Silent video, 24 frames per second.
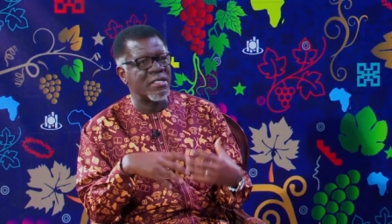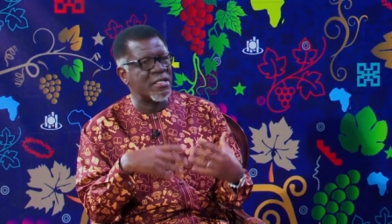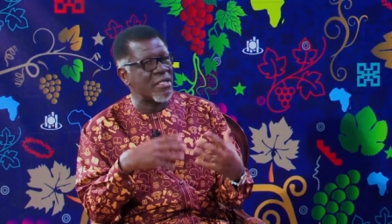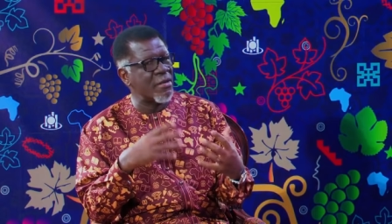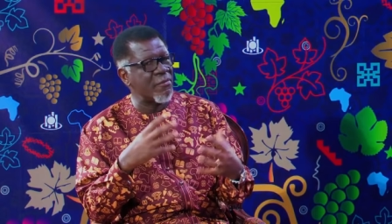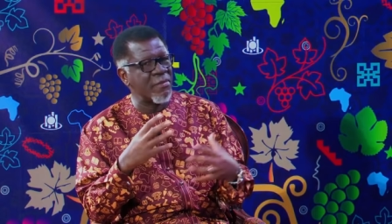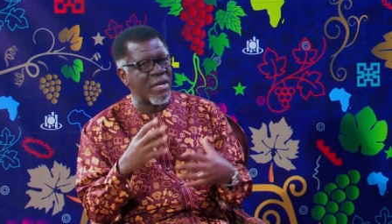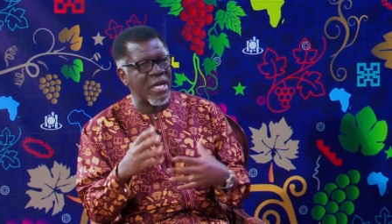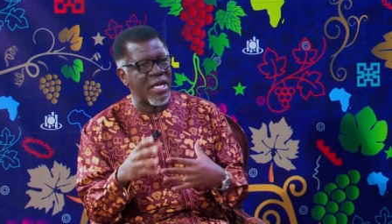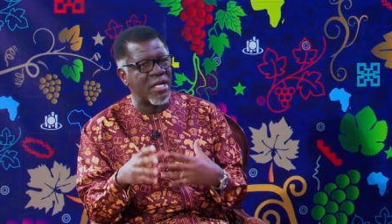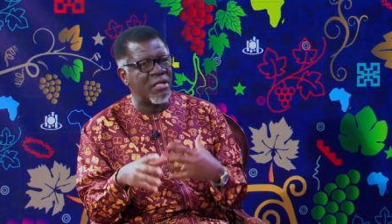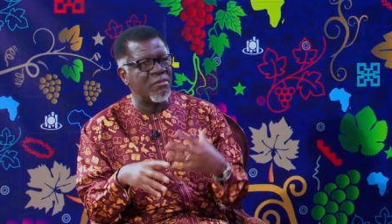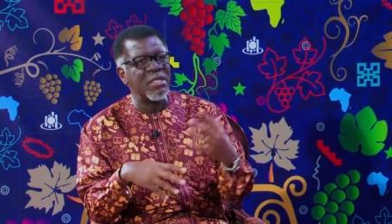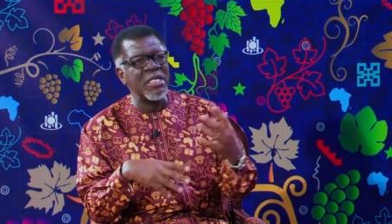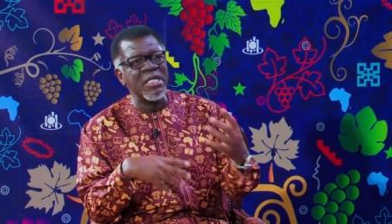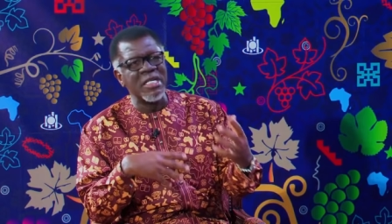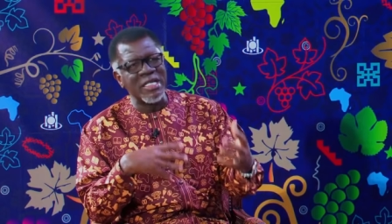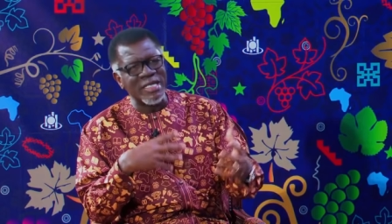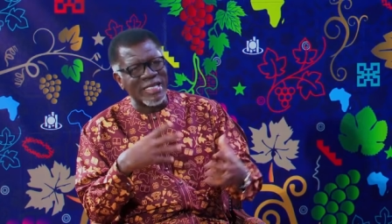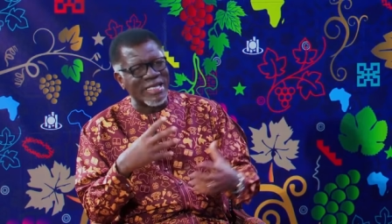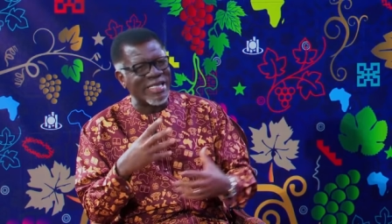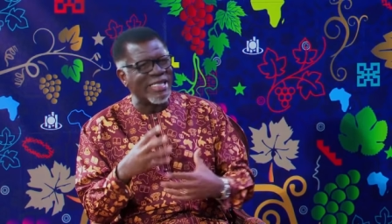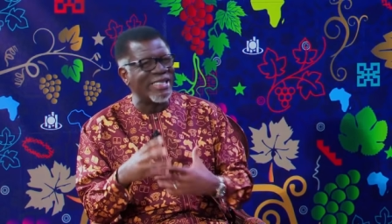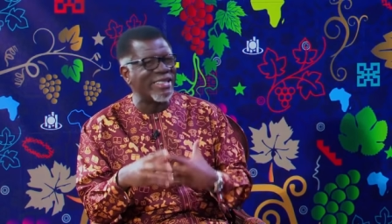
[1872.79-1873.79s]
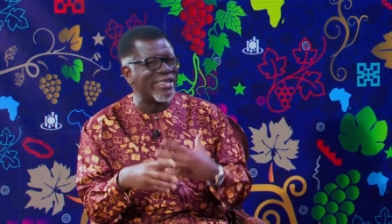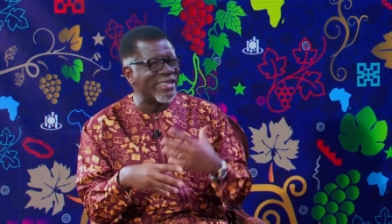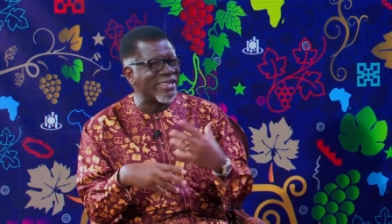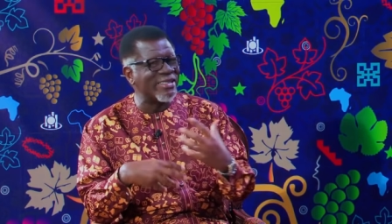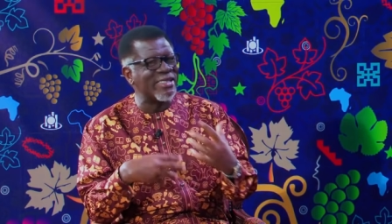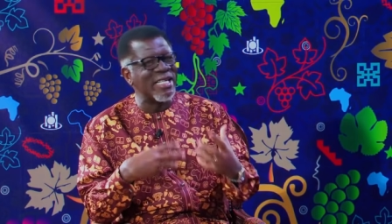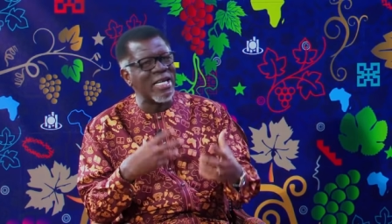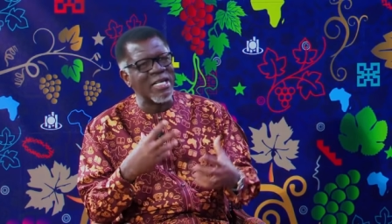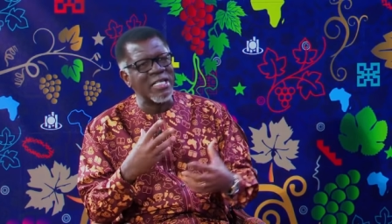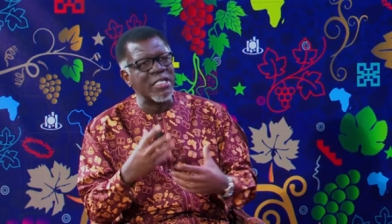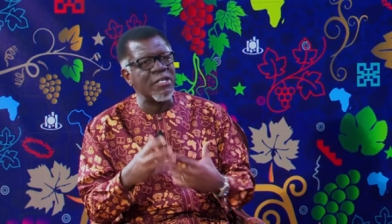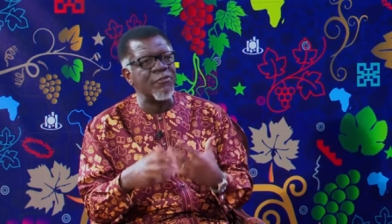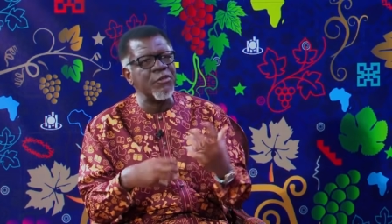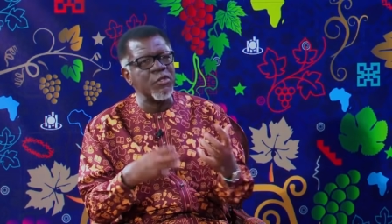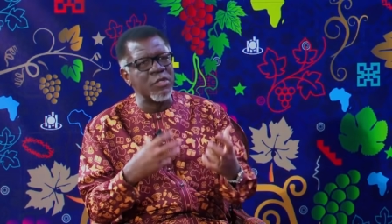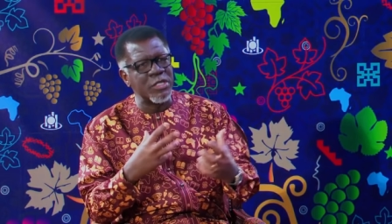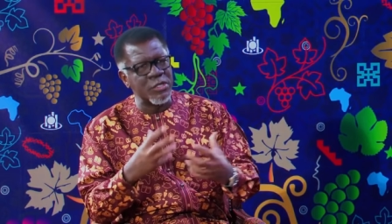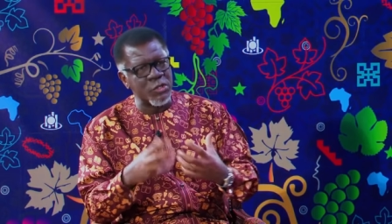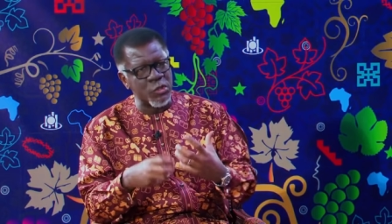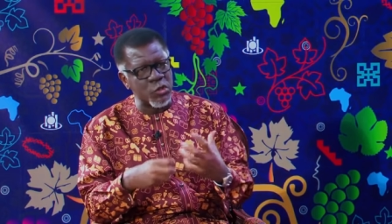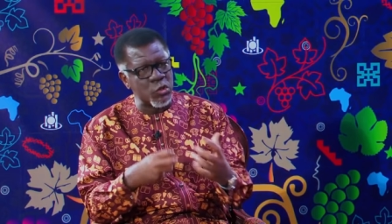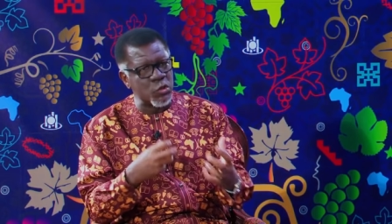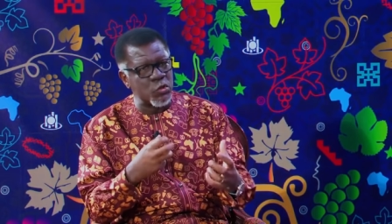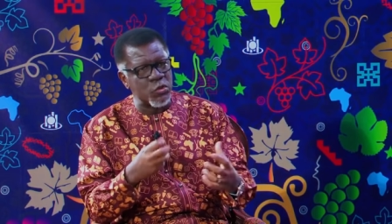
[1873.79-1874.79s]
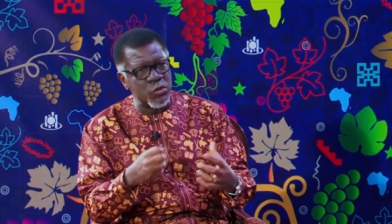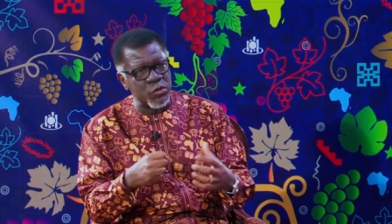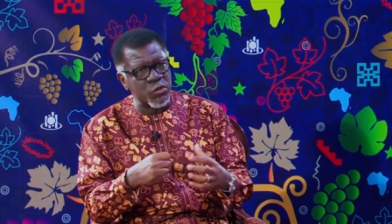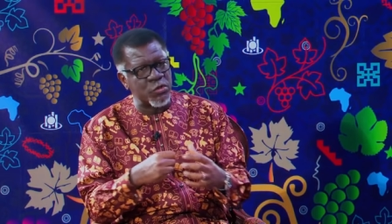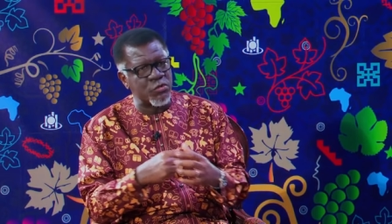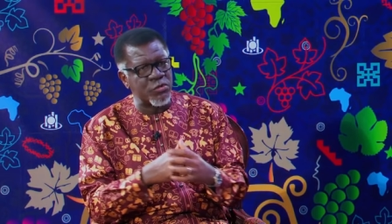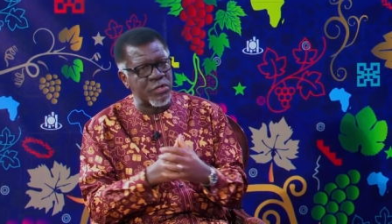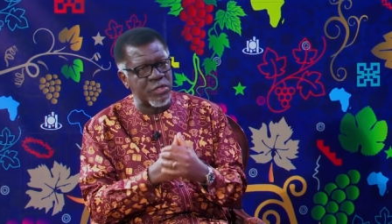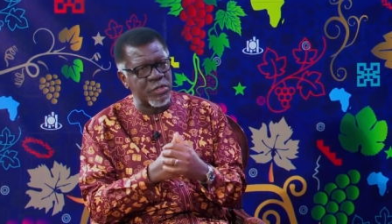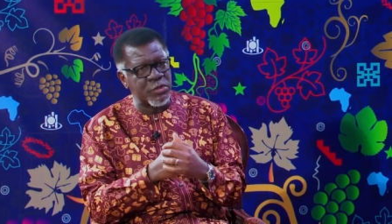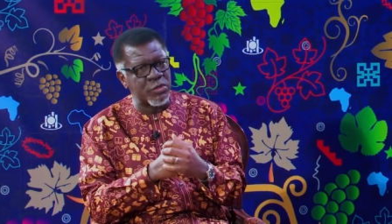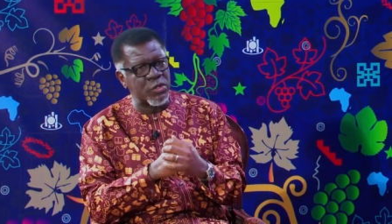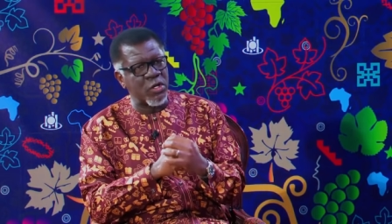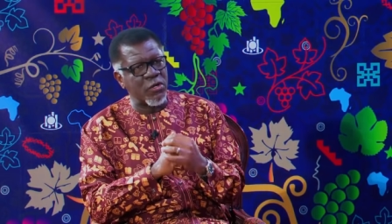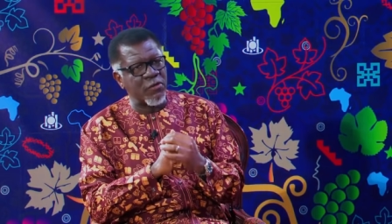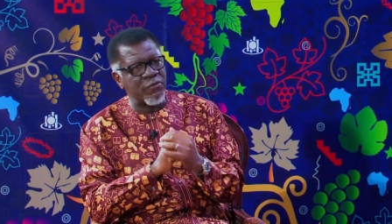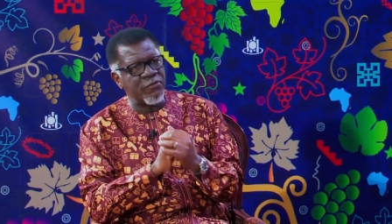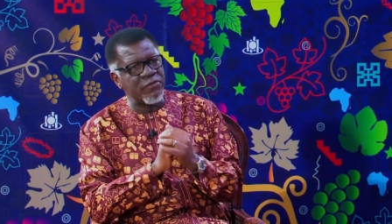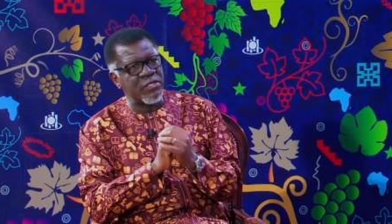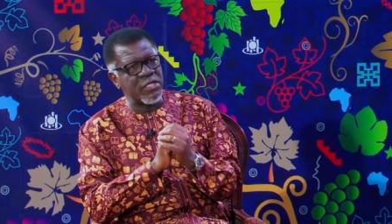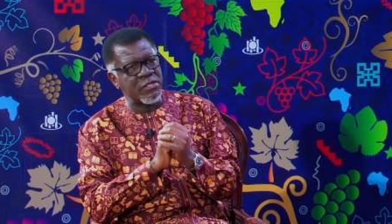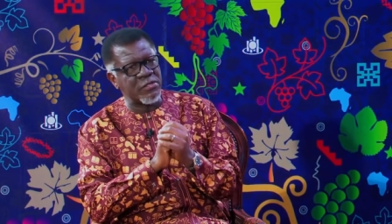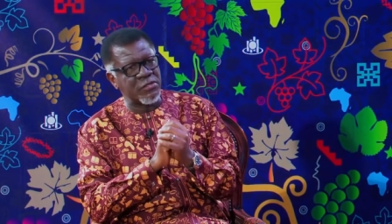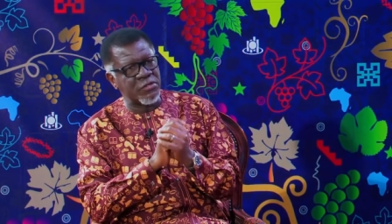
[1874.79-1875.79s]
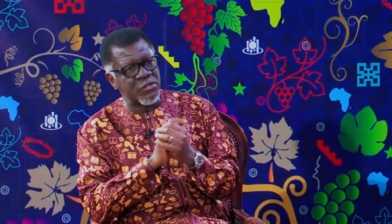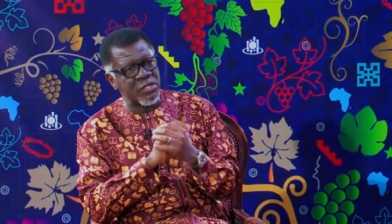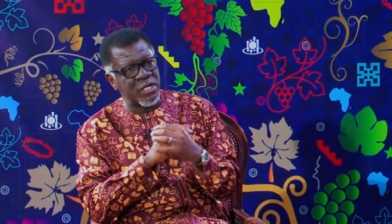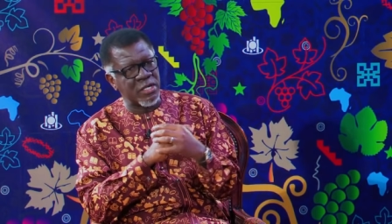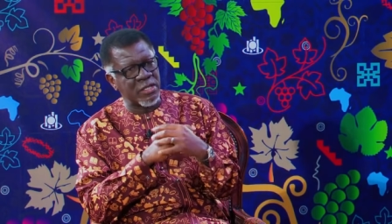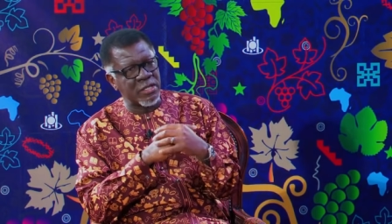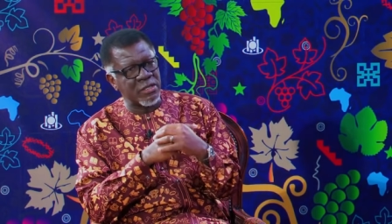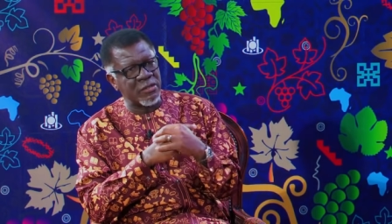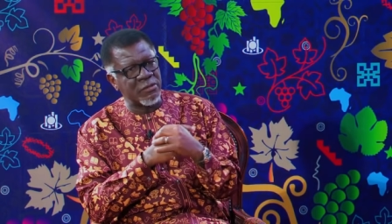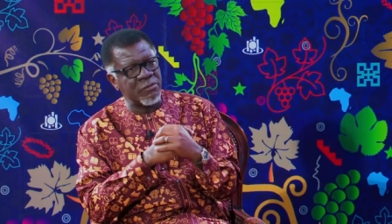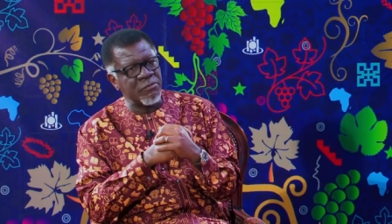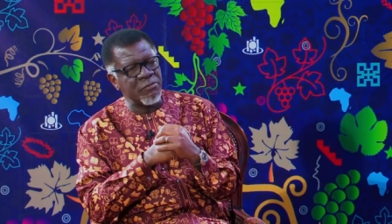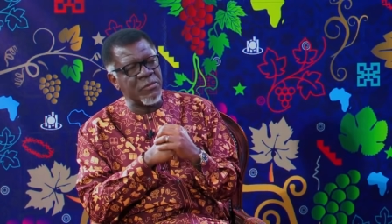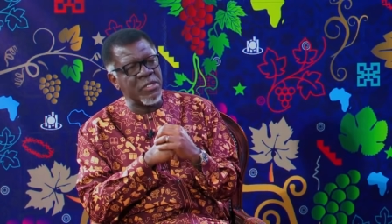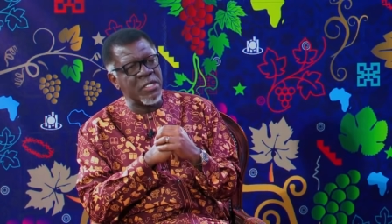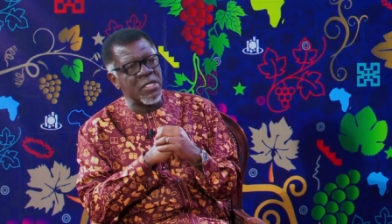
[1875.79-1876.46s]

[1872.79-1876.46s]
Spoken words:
some help can give you the tools to resolve the struggle.